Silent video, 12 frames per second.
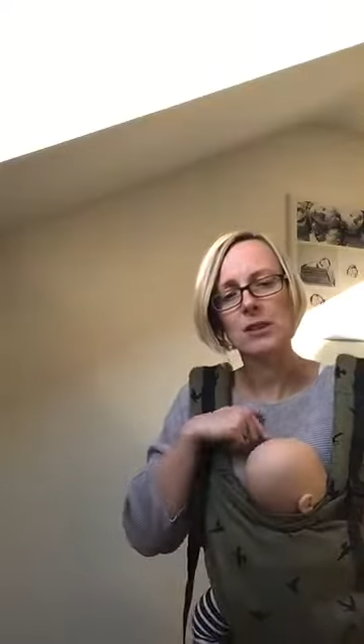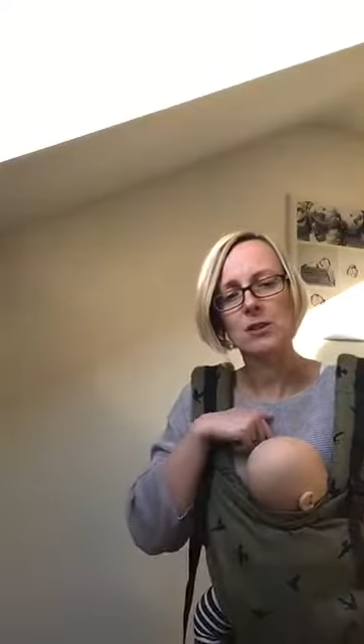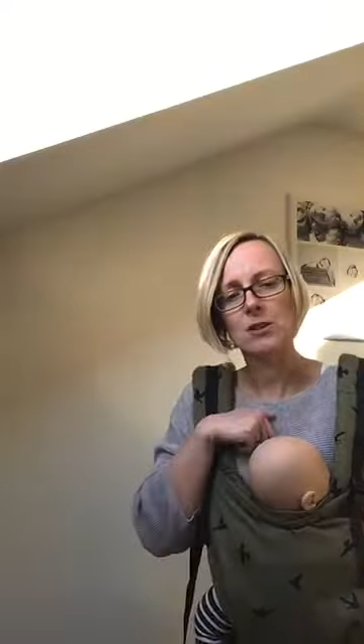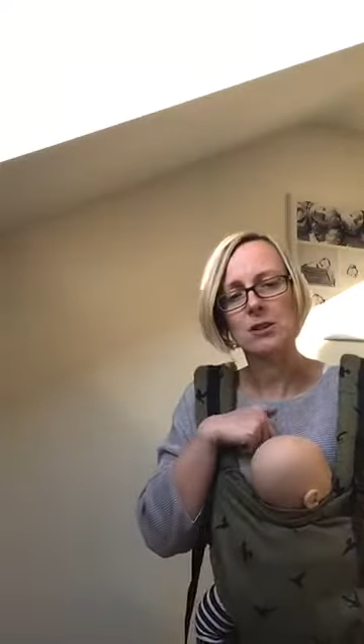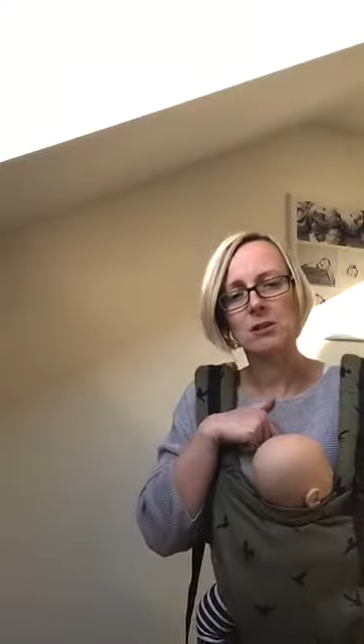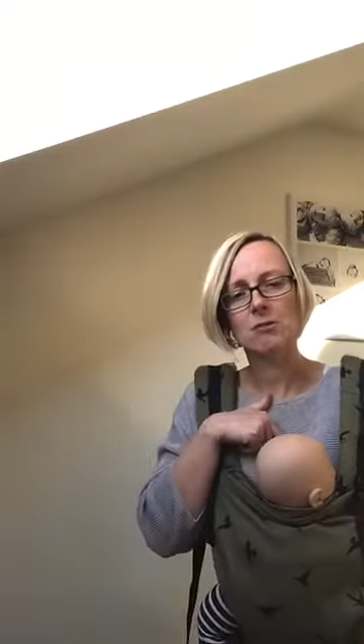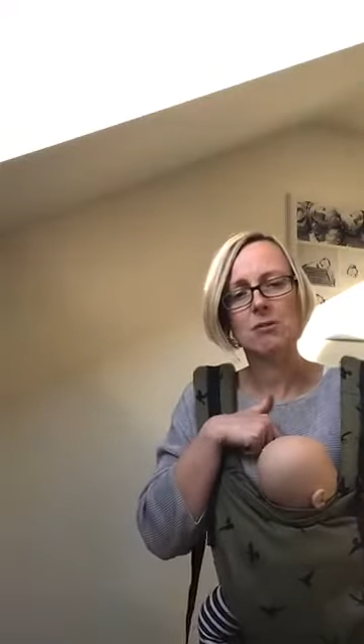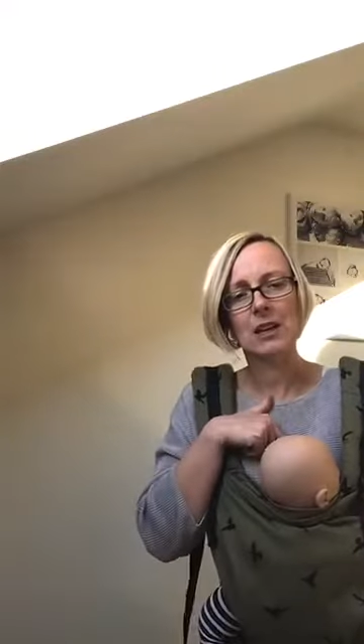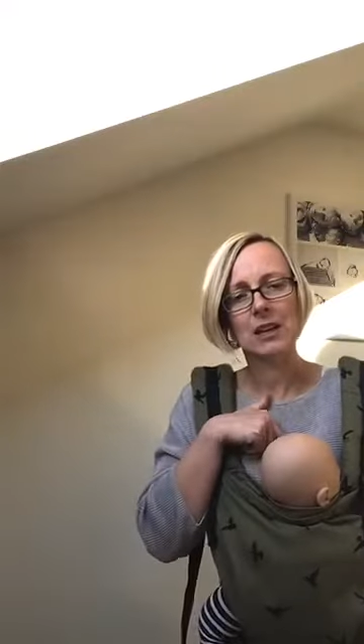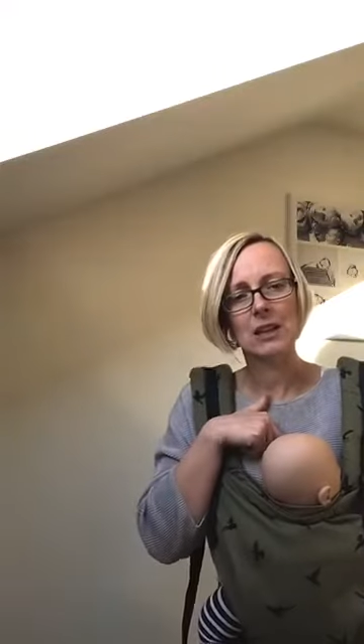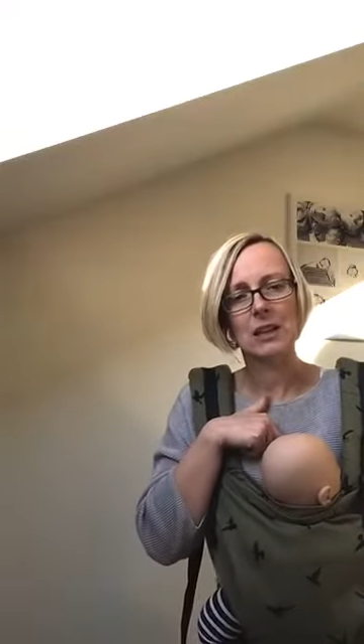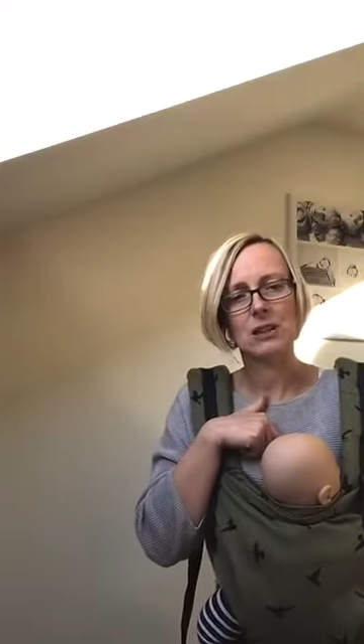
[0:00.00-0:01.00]
you still
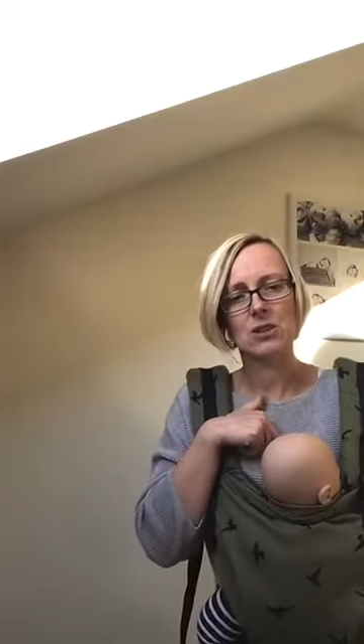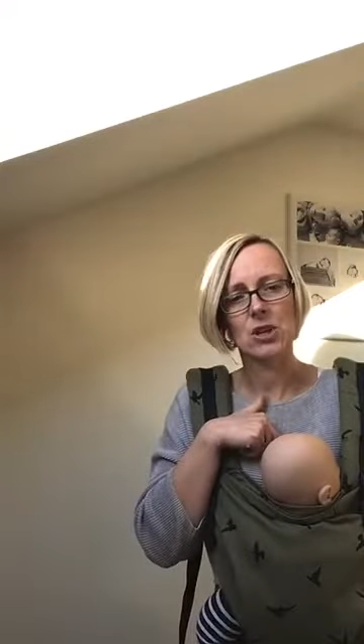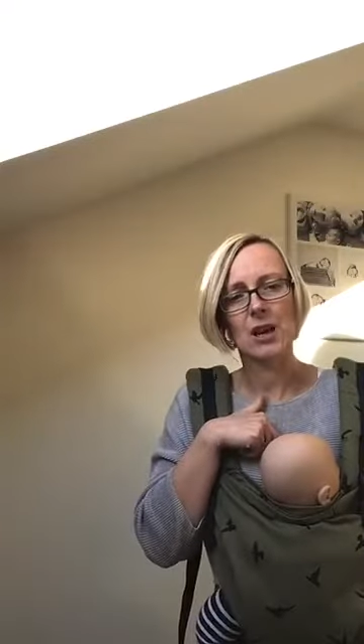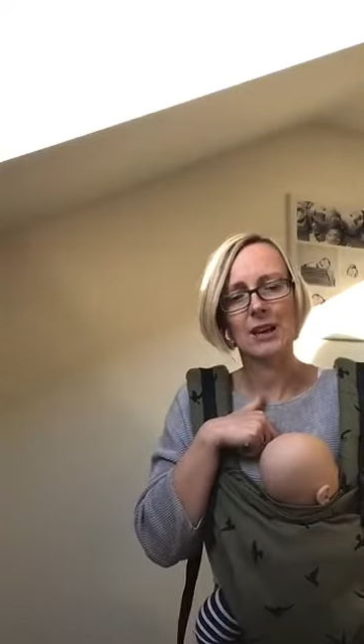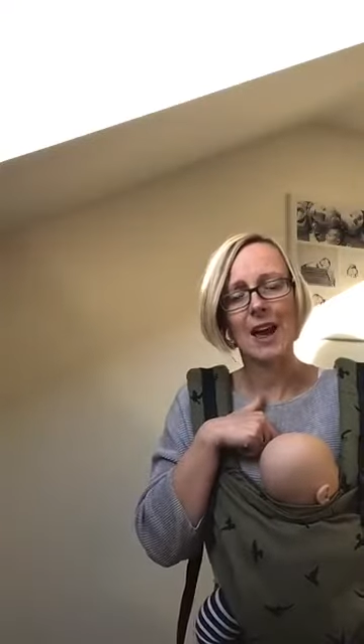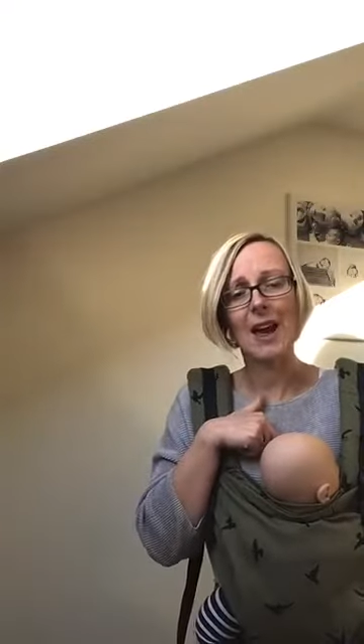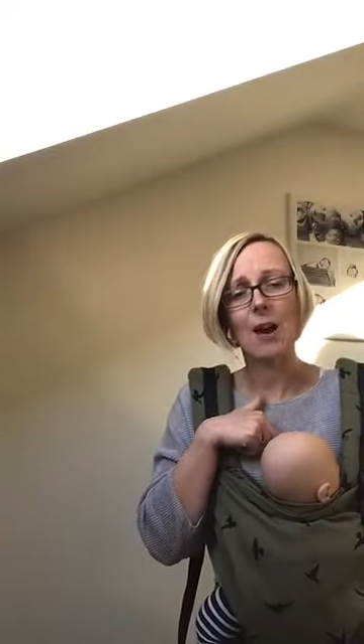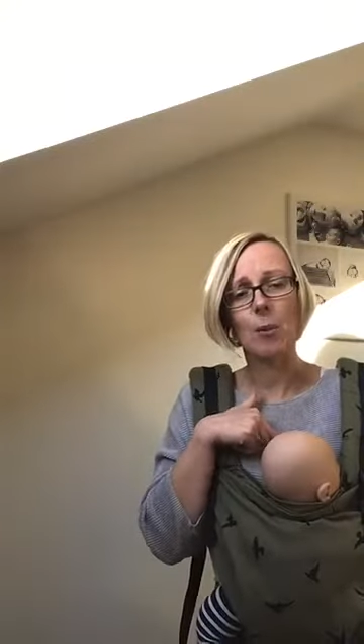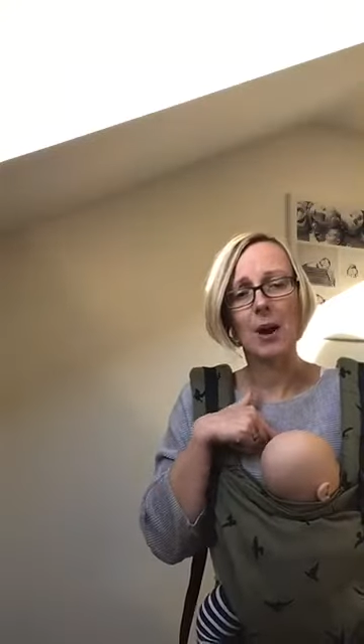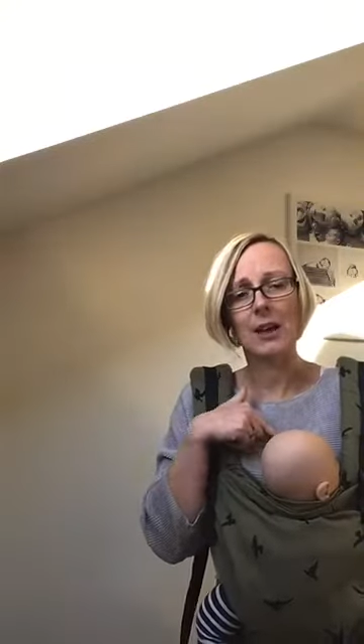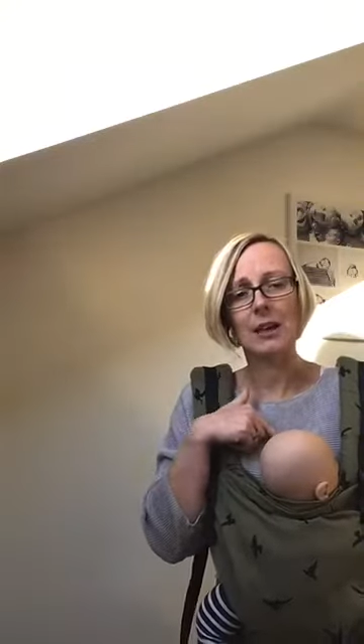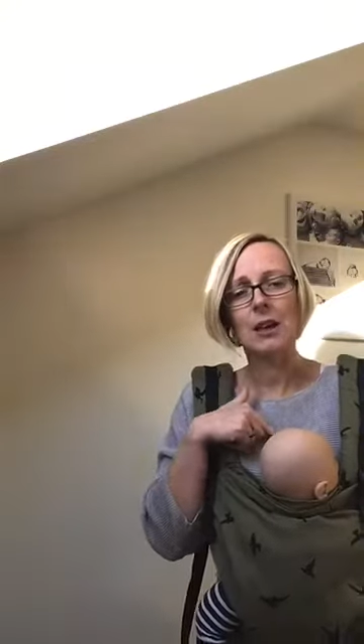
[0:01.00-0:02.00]
really need to check
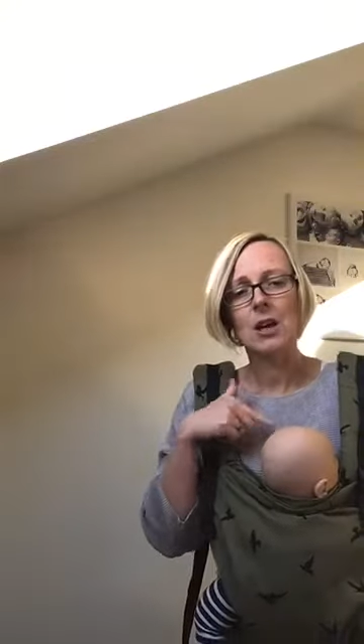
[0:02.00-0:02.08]
airway.